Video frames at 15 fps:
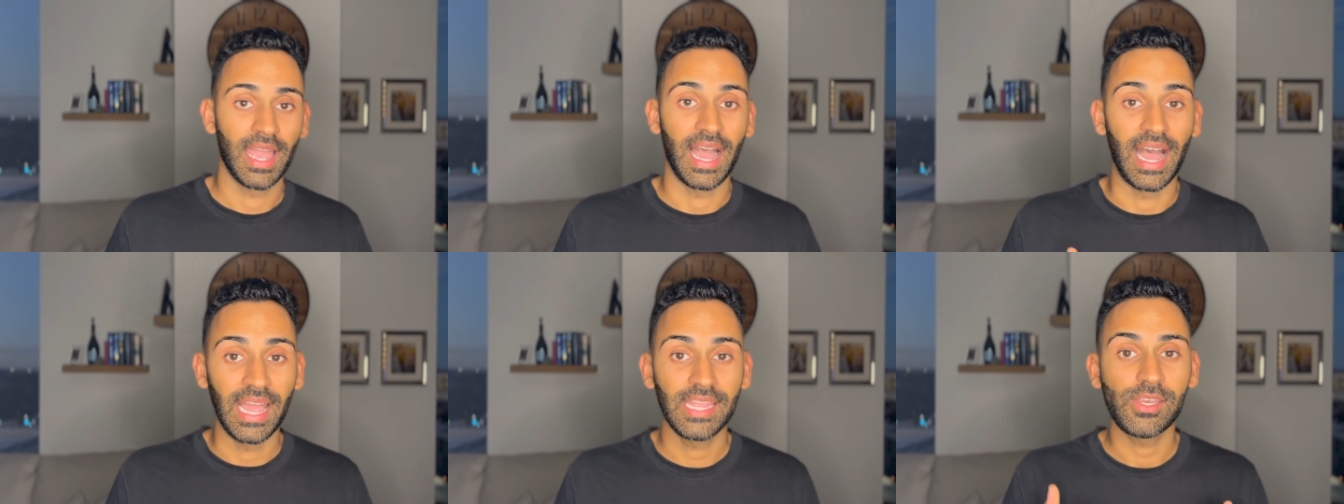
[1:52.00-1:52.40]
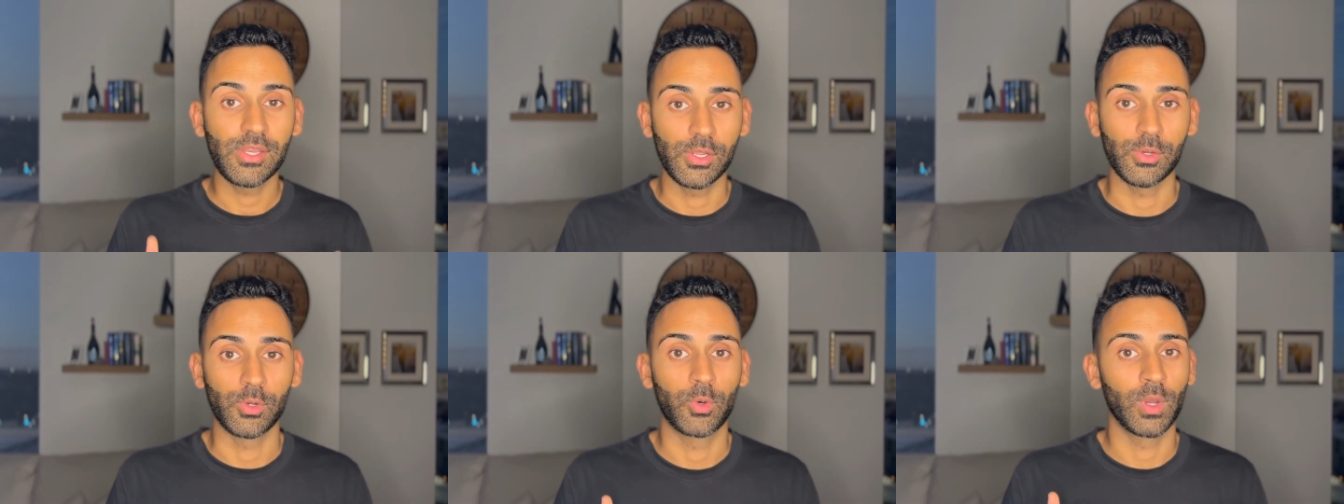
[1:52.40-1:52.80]
I
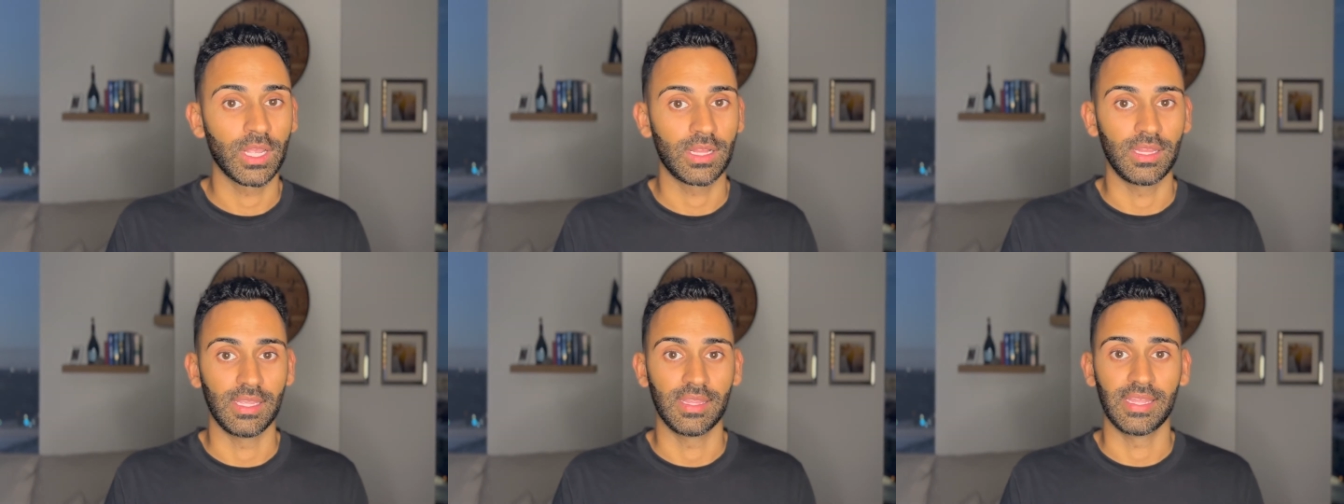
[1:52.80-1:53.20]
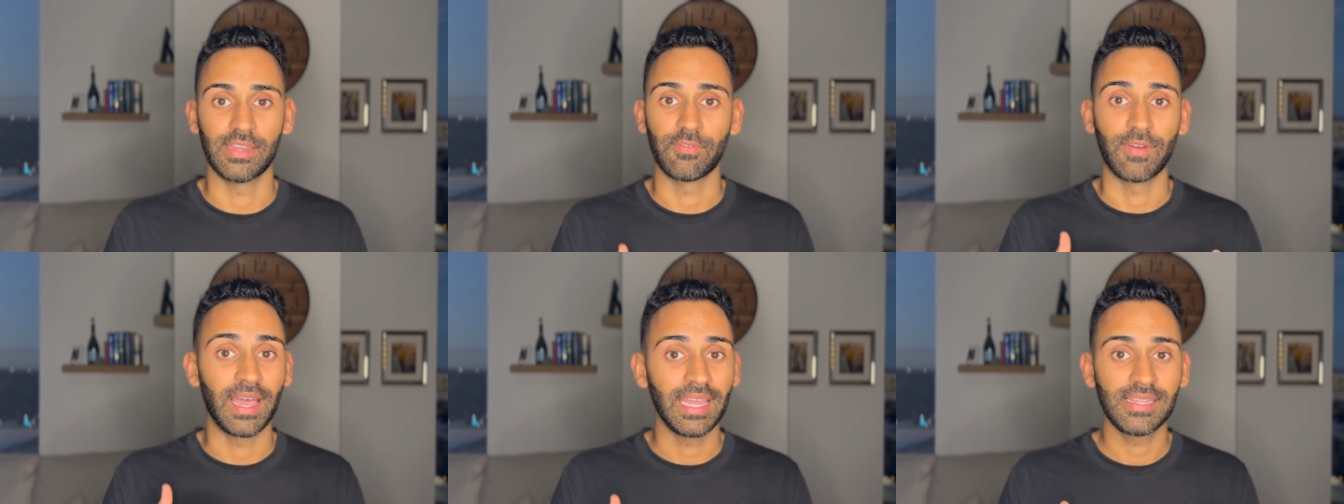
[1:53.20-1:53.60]
knew quickly that
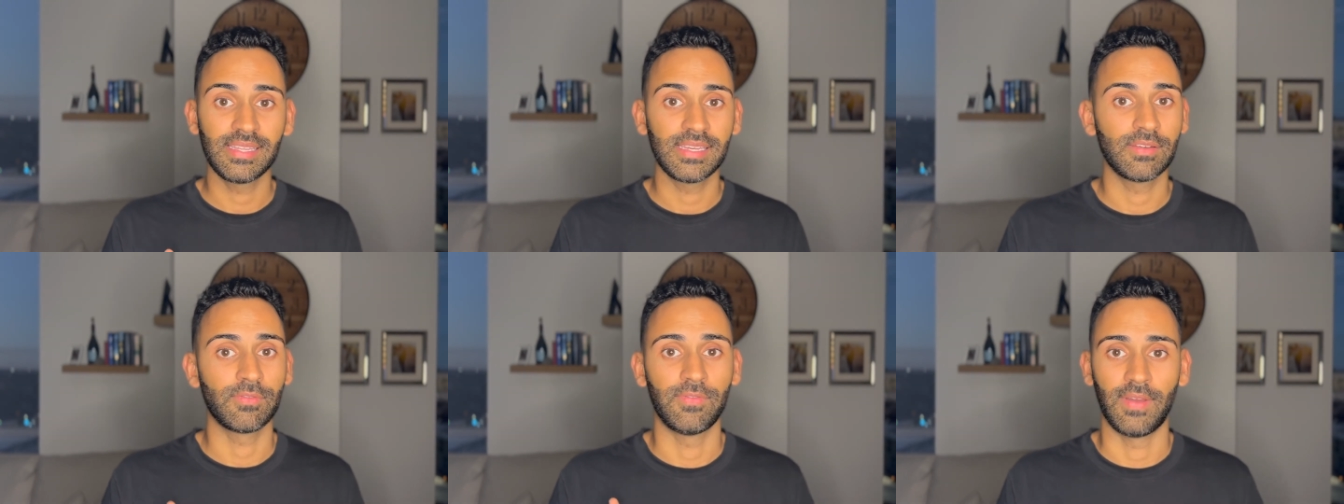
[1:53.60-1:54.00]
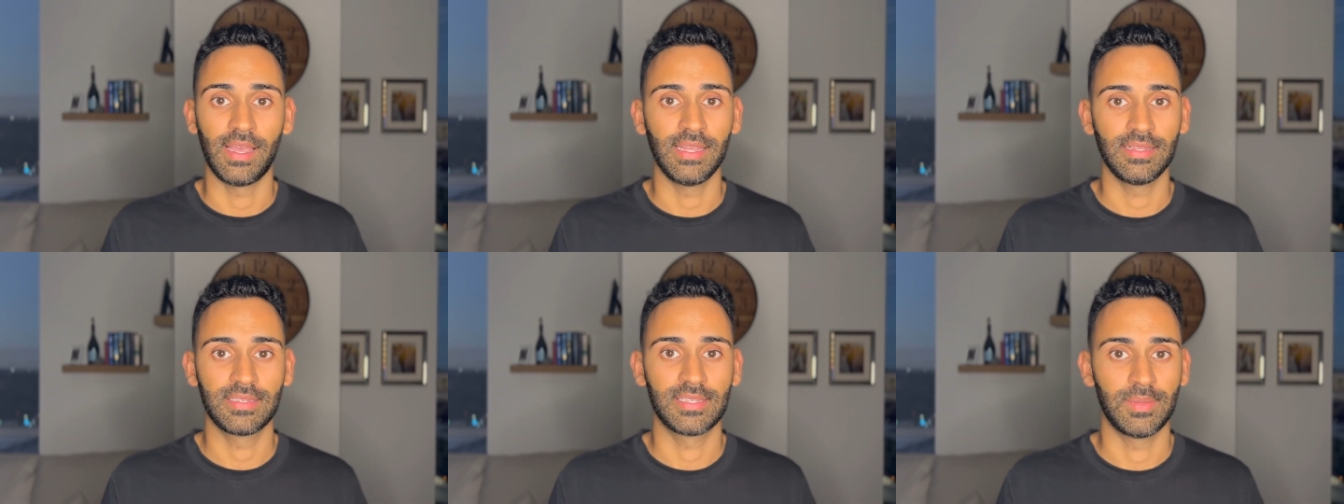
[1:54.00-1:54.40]
if I didn't
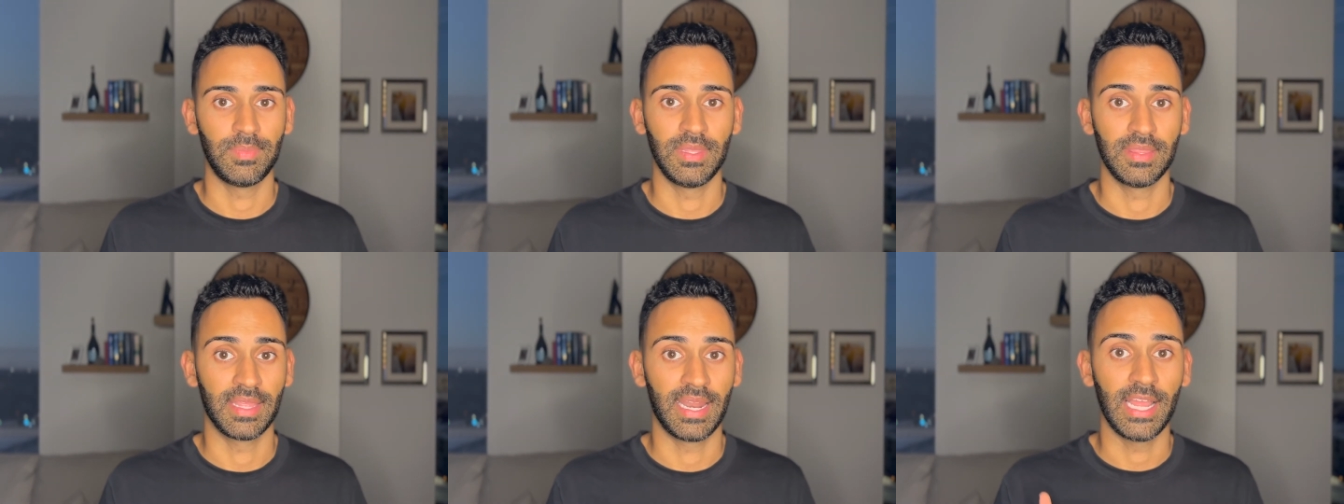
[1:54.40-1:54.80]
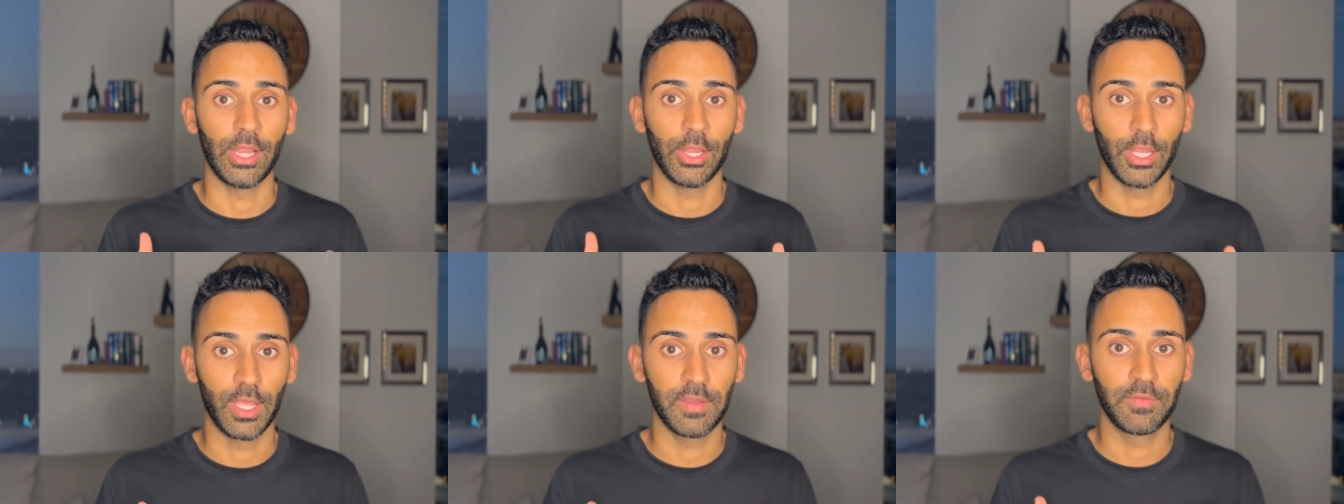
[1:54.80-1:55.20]
find something that I
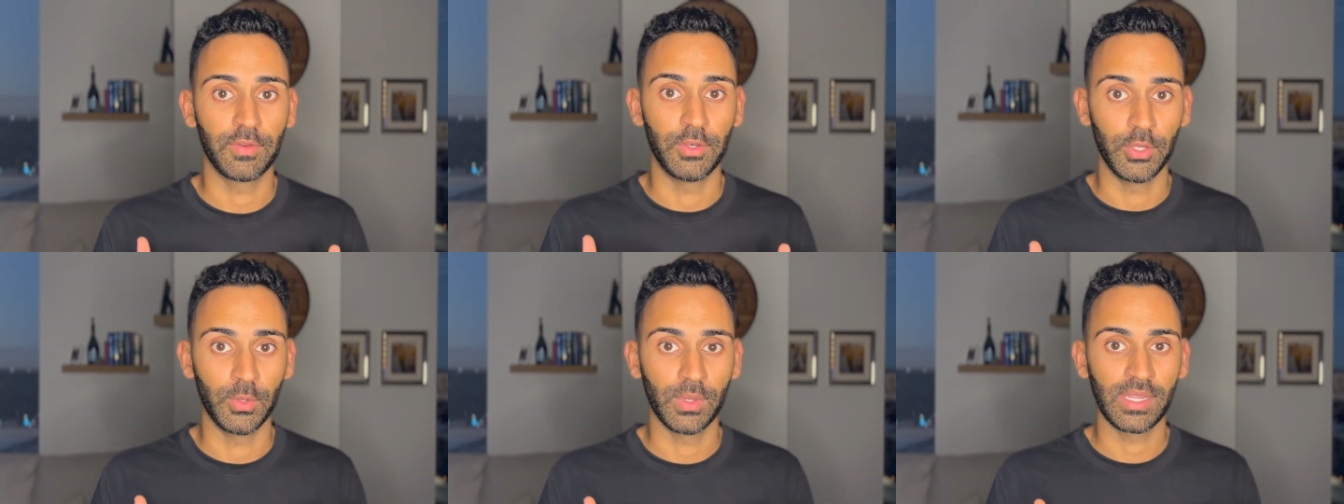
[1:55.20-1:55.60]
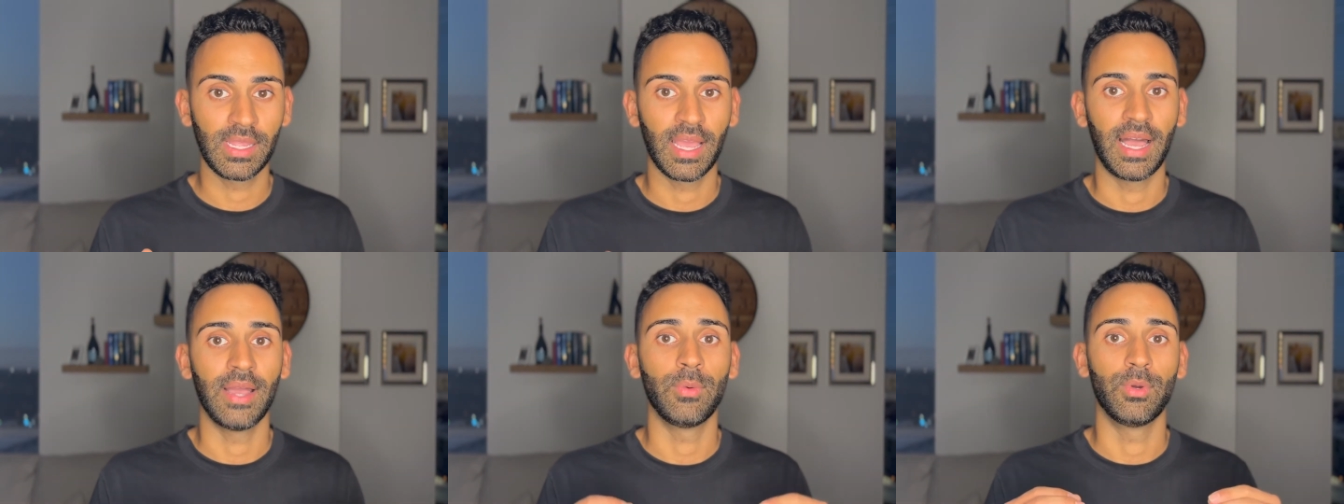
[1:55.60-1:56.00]
loved
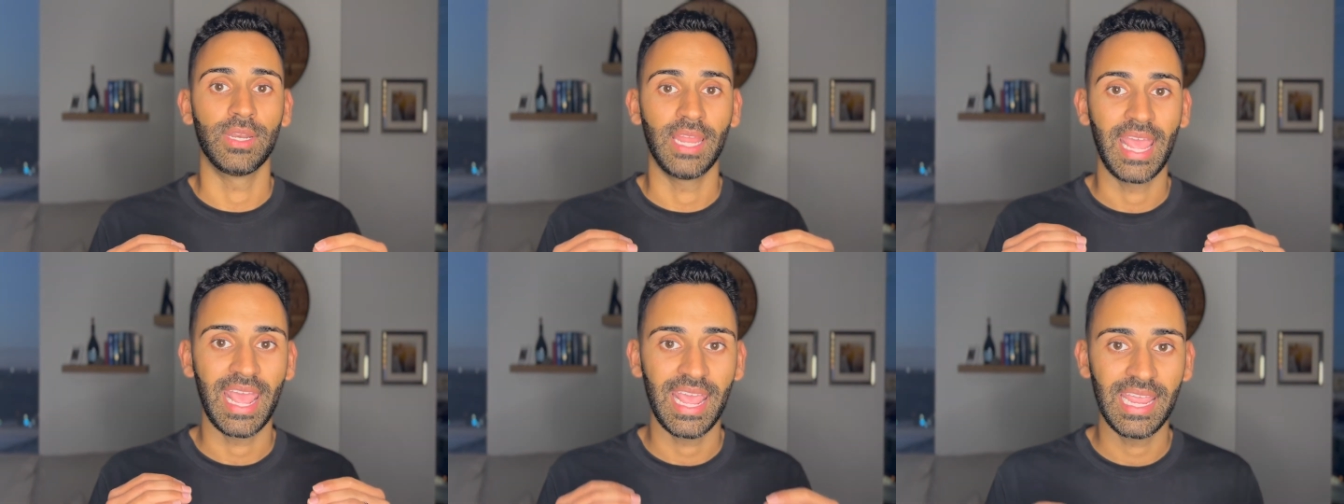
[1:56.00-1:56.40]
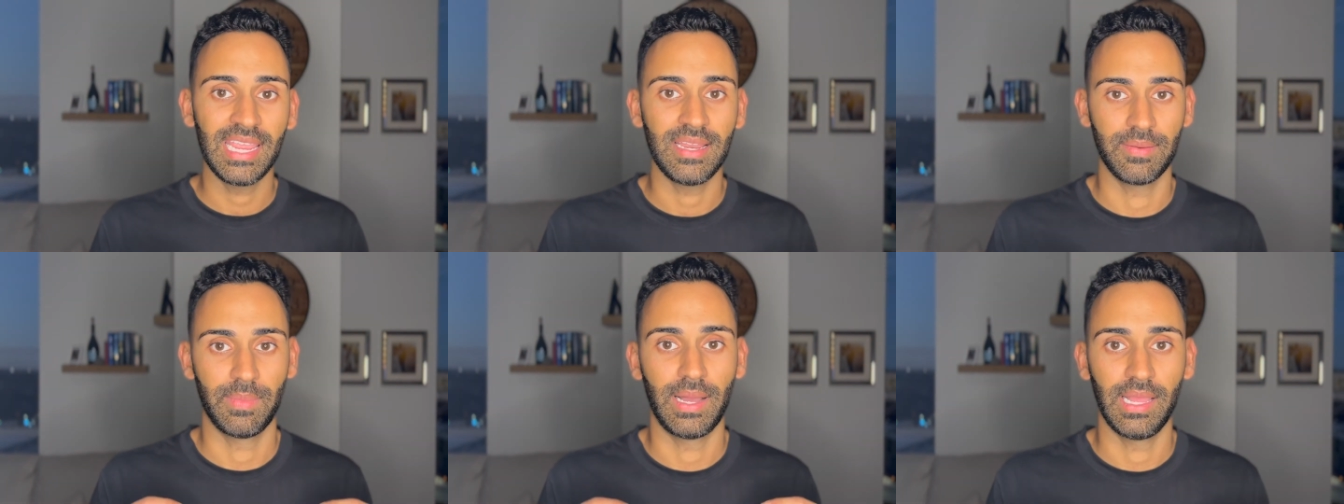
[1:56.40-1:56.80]
doing, I would
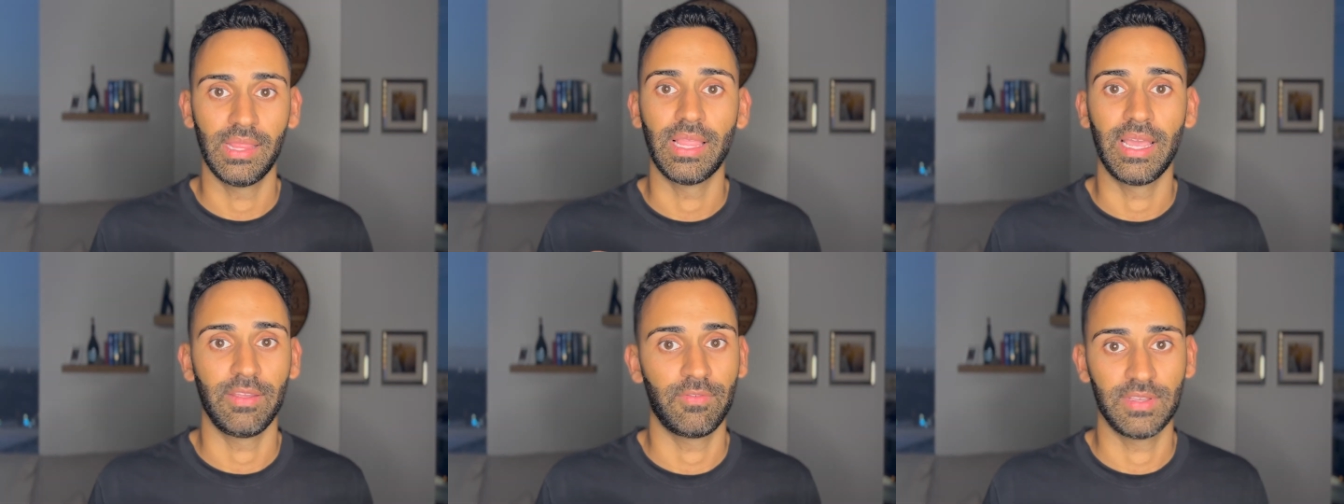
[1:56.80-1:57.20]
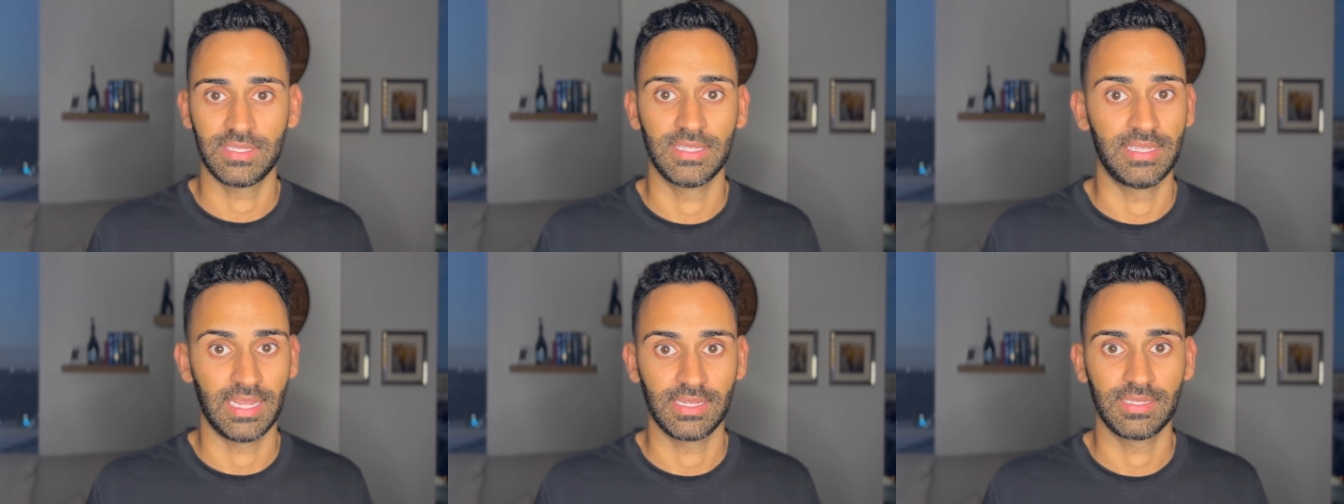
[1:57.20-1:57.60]
hate my life
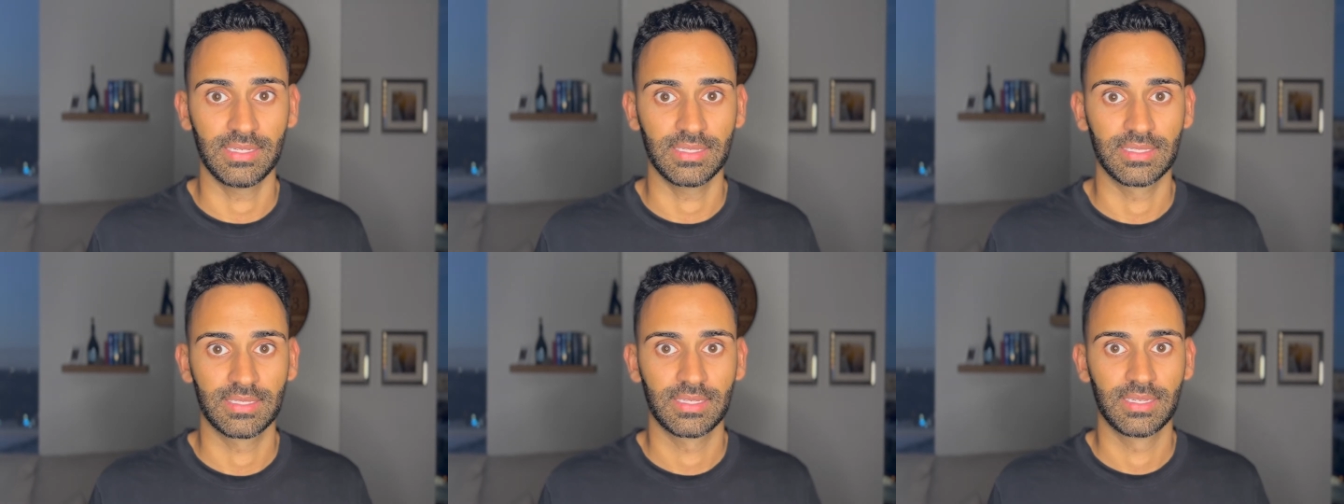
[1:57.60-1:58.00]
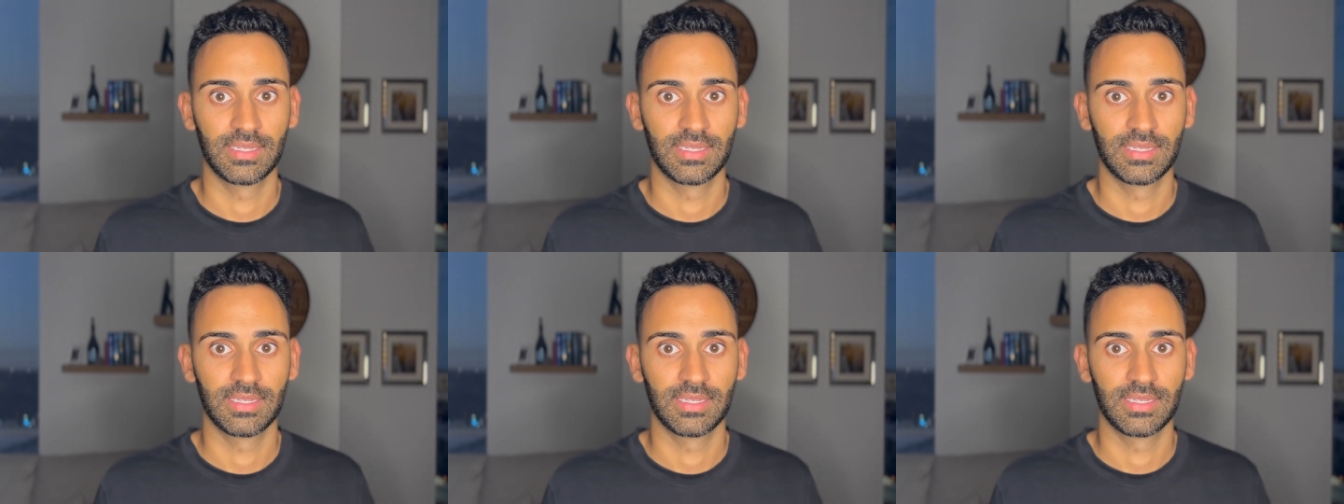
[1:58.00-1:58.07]
as a dentist.